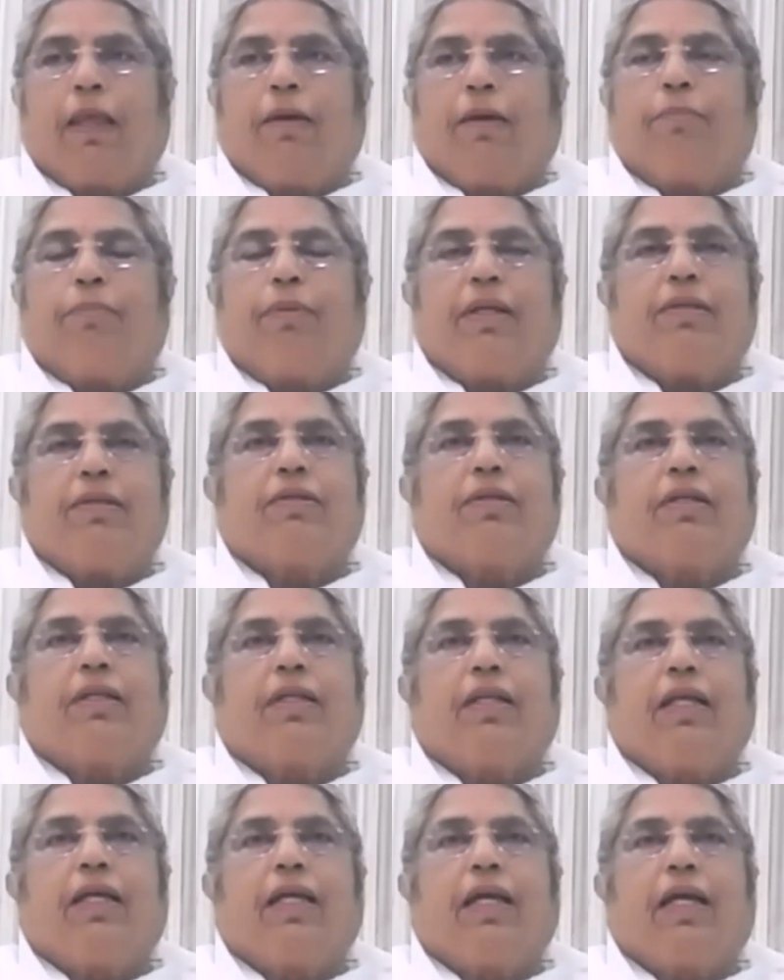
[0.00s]

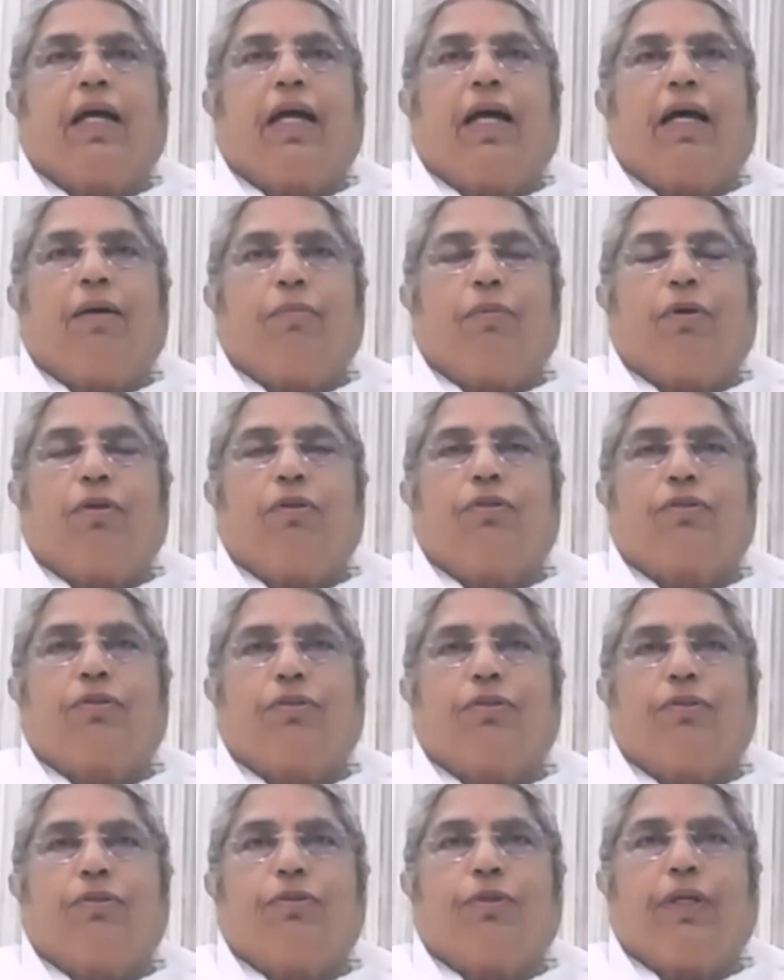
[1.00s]
presently I'm
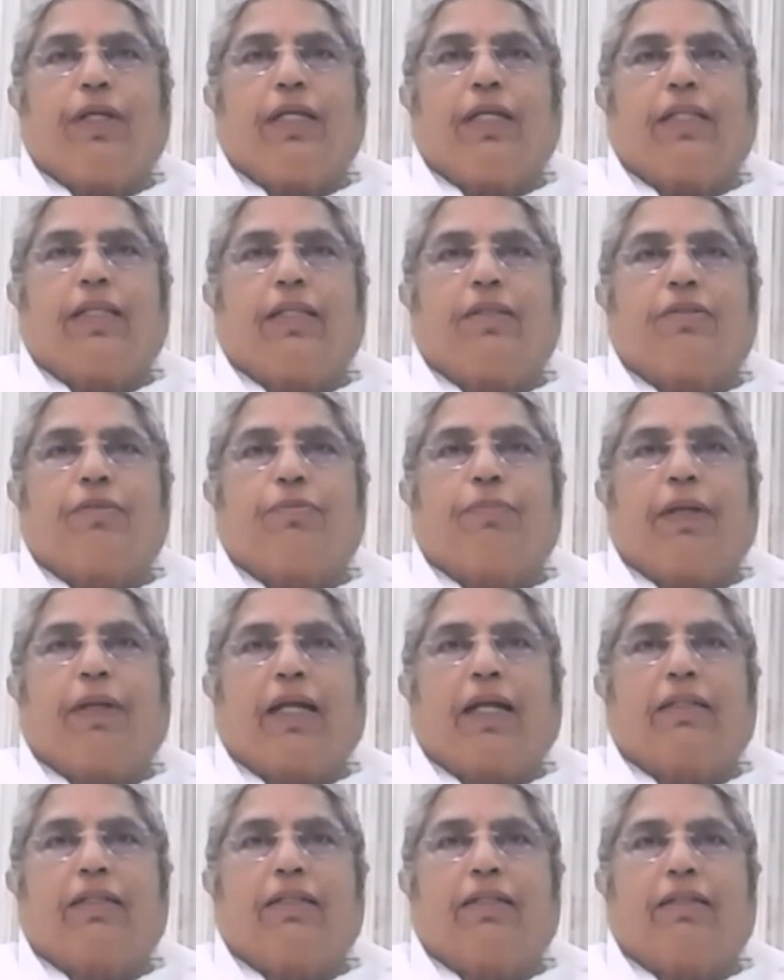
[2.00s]
also doing this
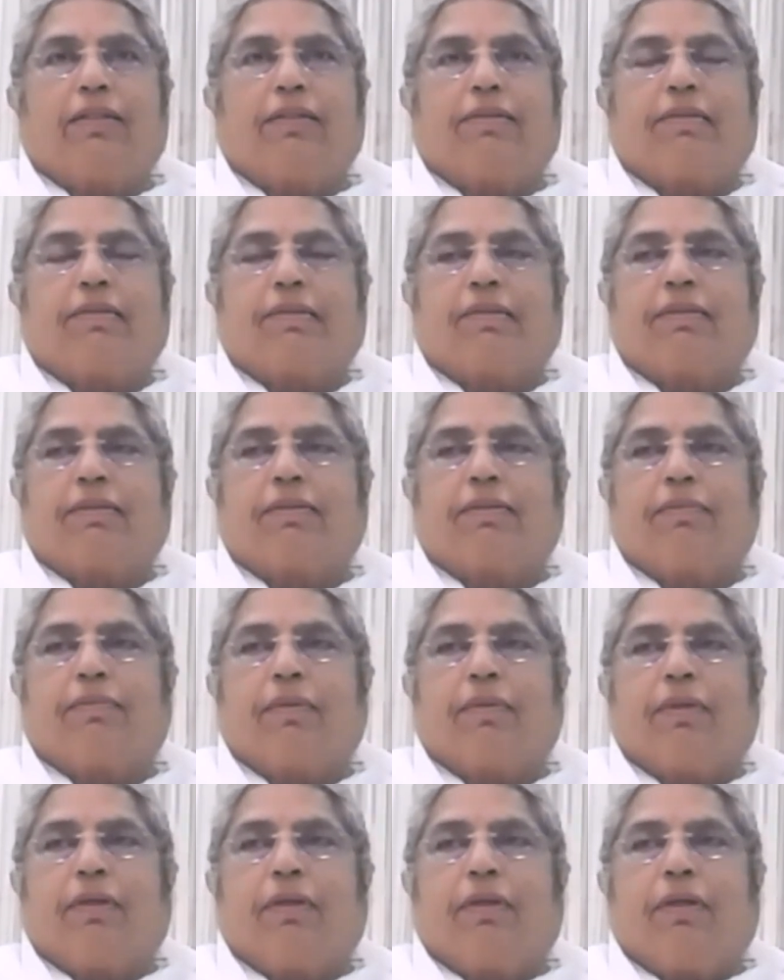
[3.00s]
practice
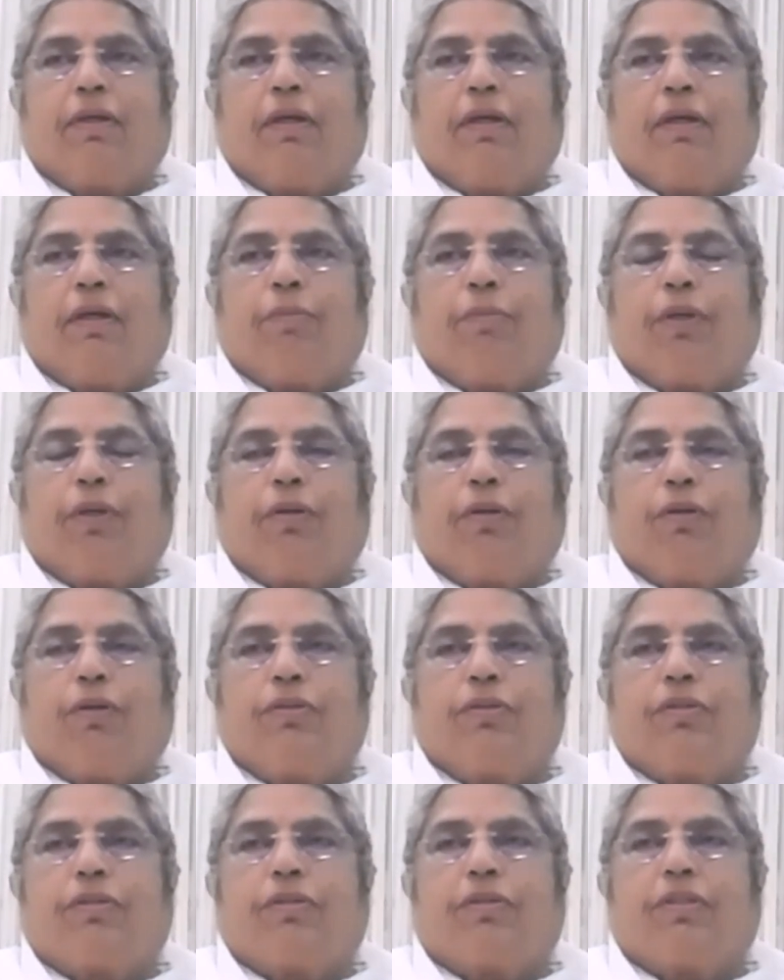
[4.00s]

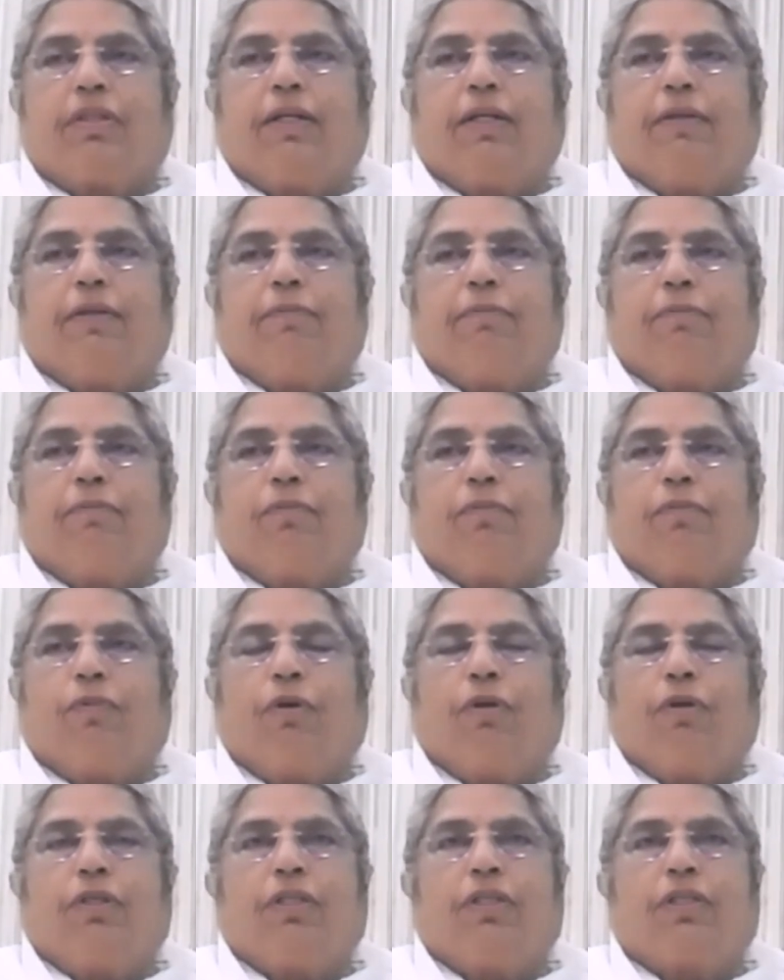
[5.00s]
because
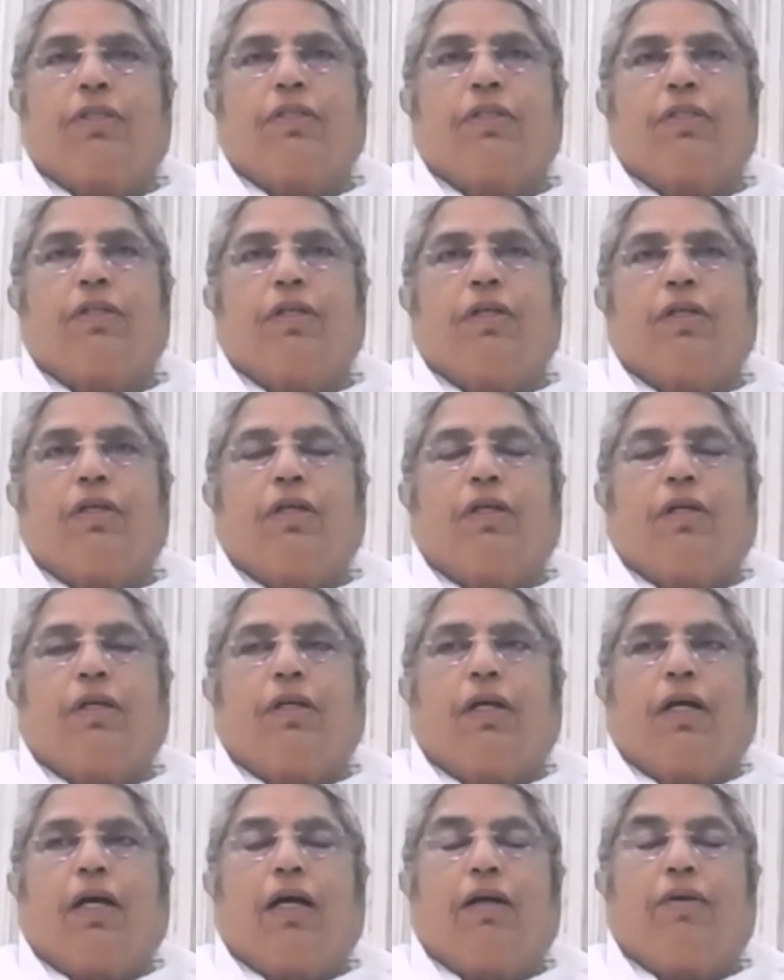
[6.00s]
what
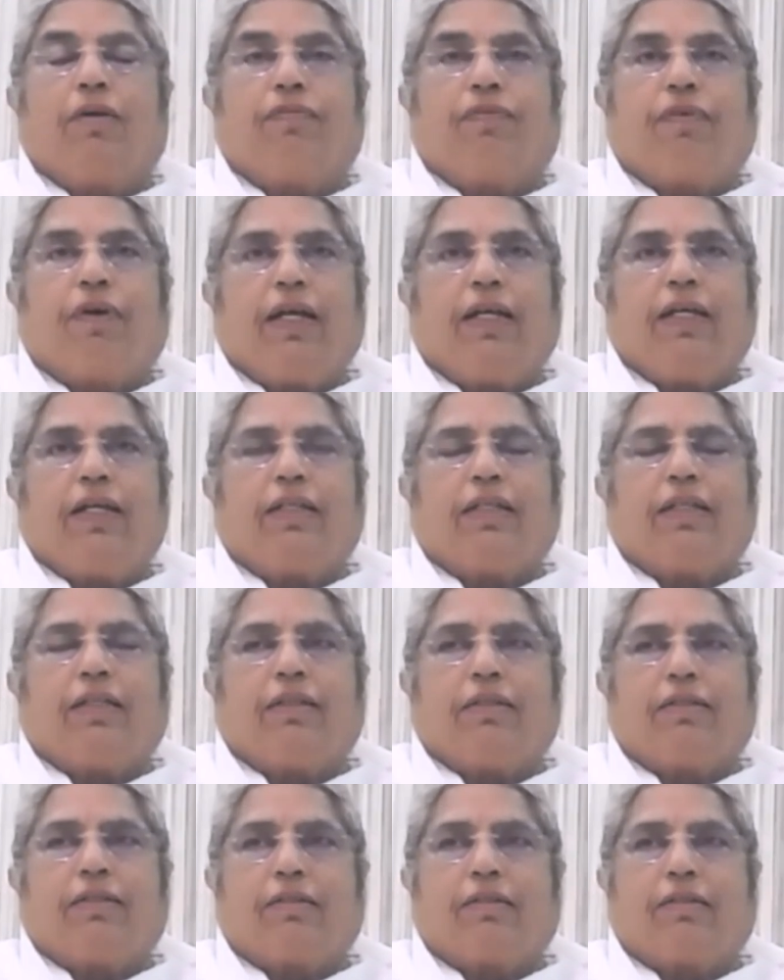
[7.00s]
I find
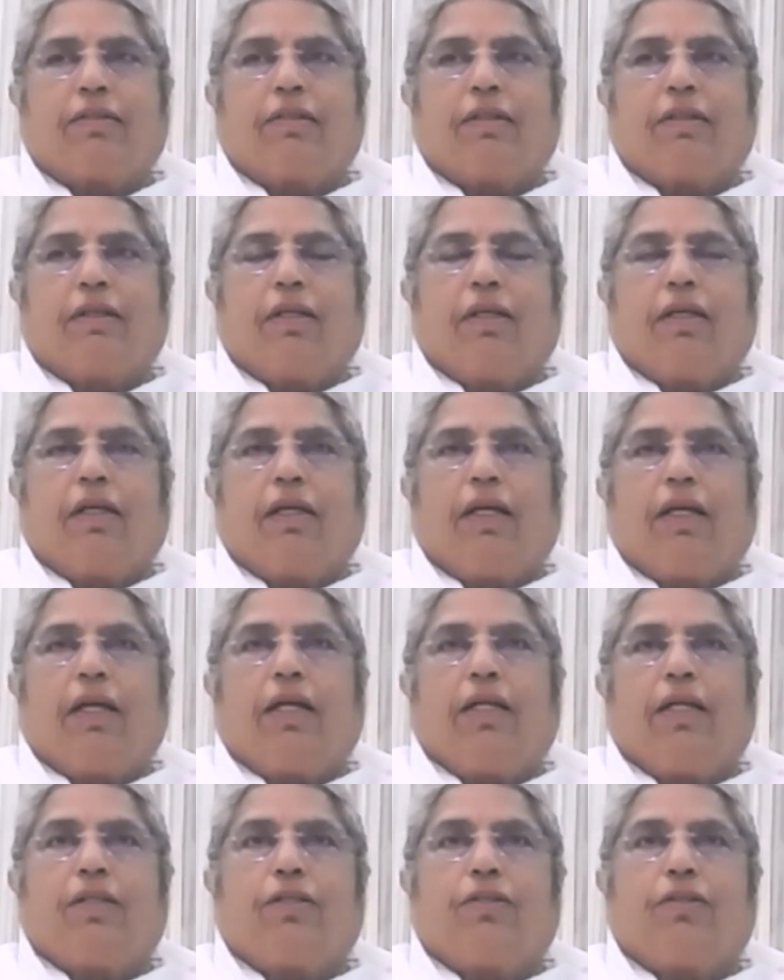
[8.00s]
is
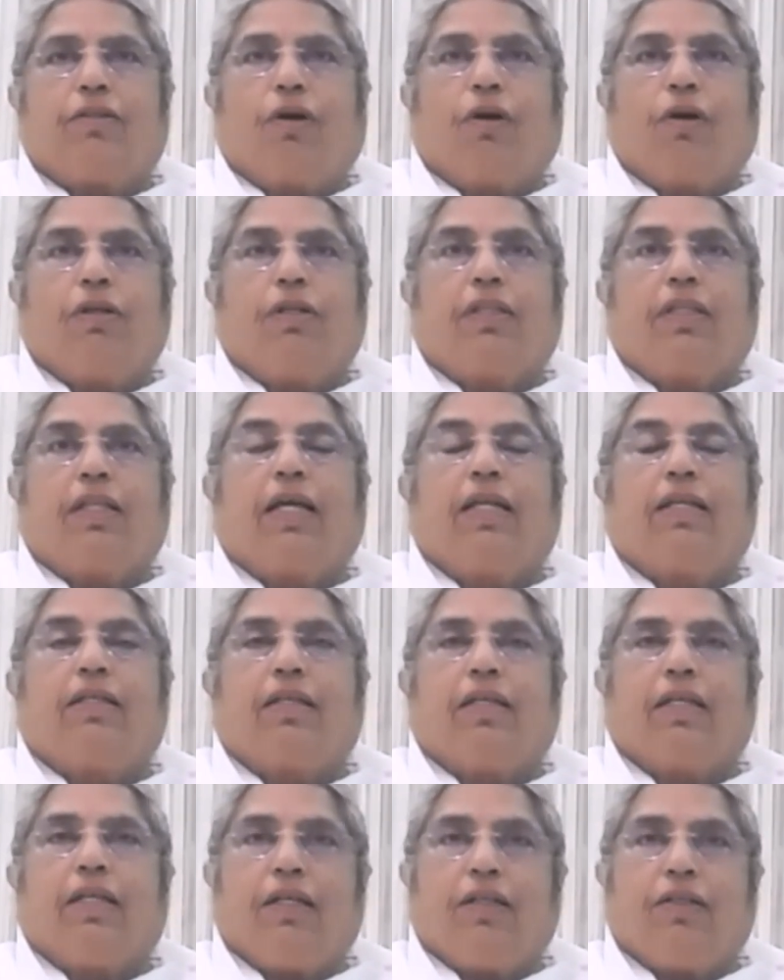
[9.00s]
it is not that
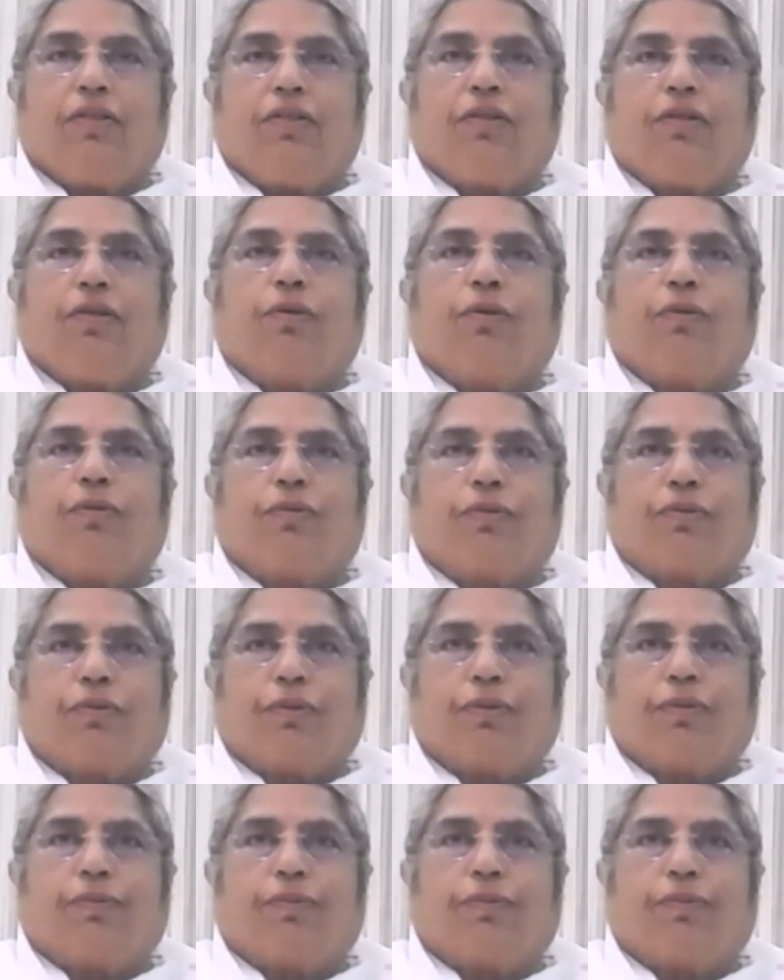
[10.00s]
easy also.